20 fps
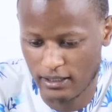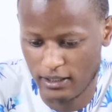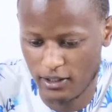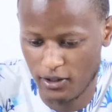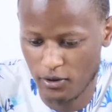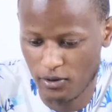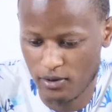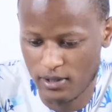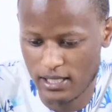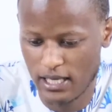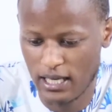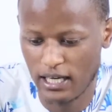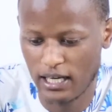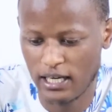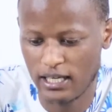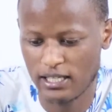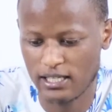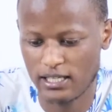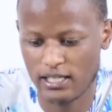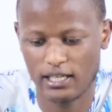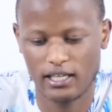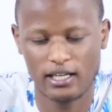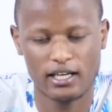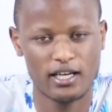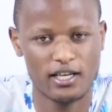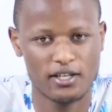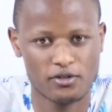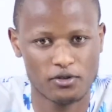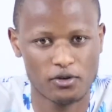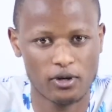use English,
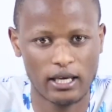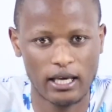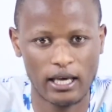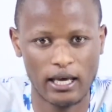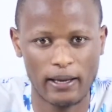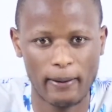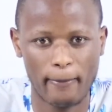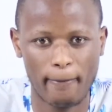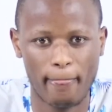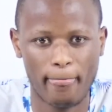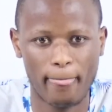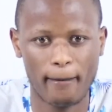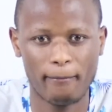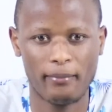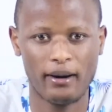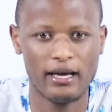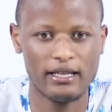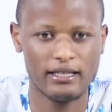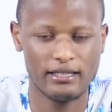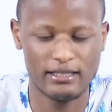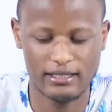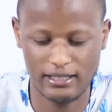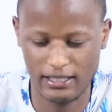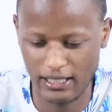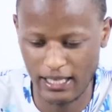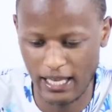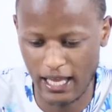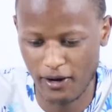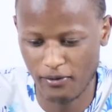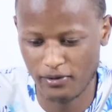it's okay, but
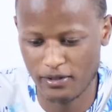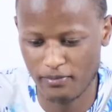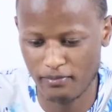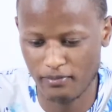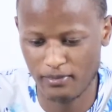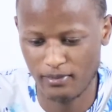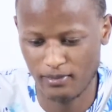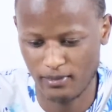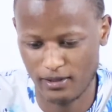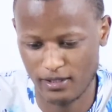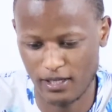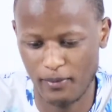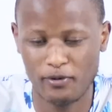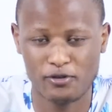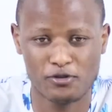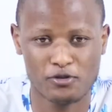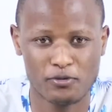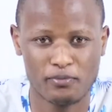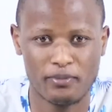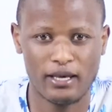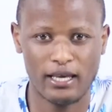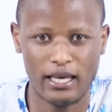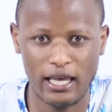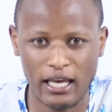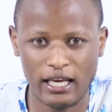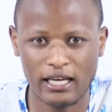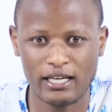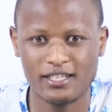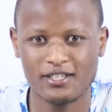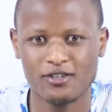language supposed to be
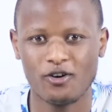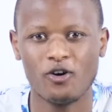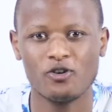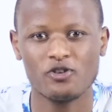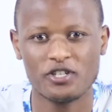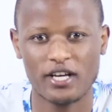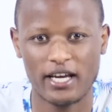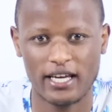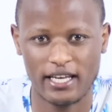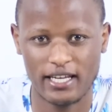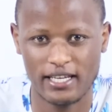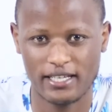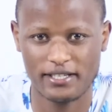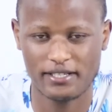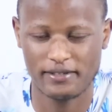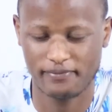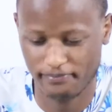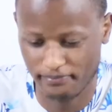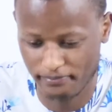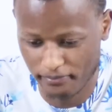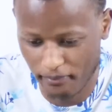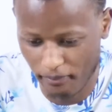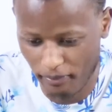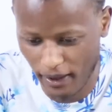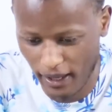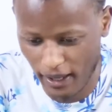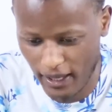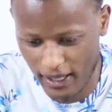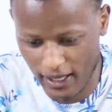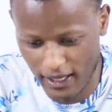English or Chinese.
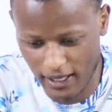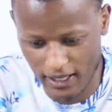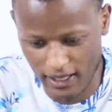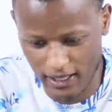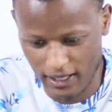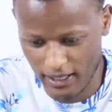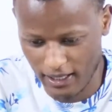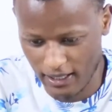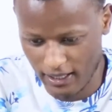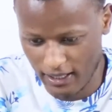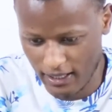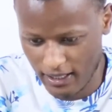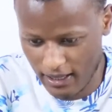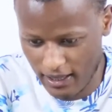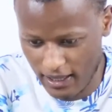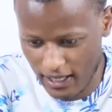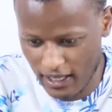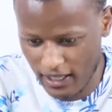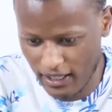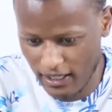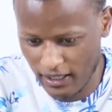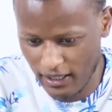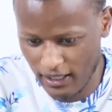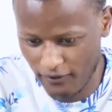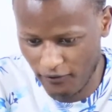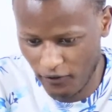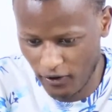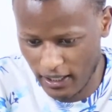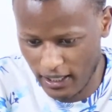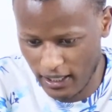Then
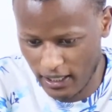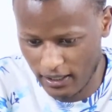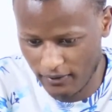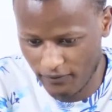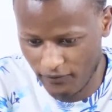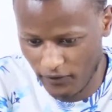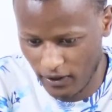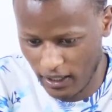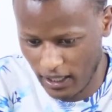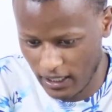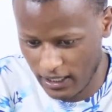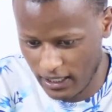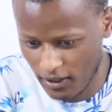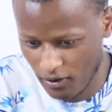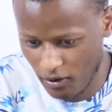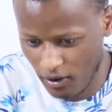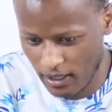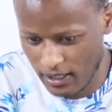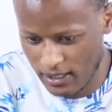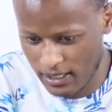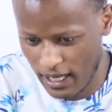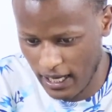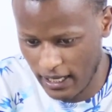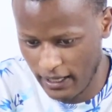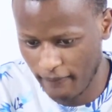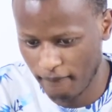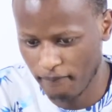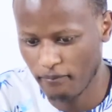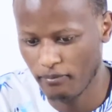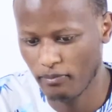for categories
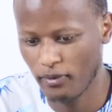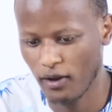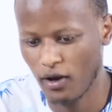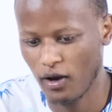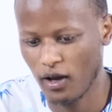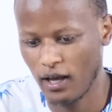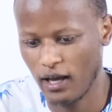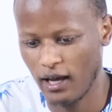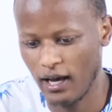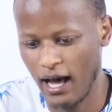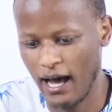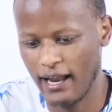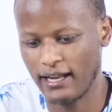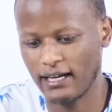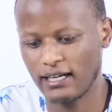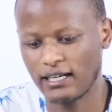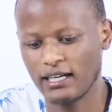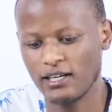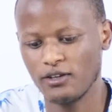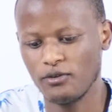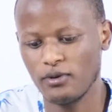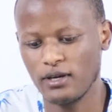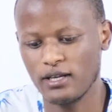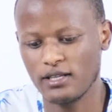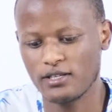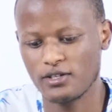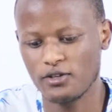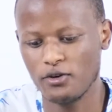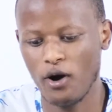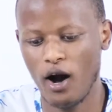like
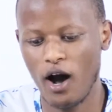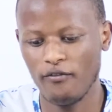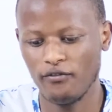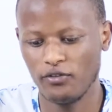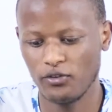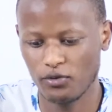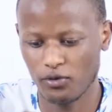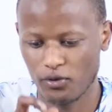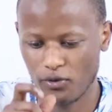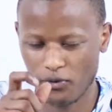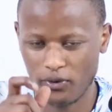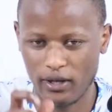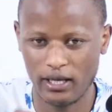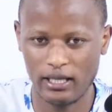undergraduates, you have to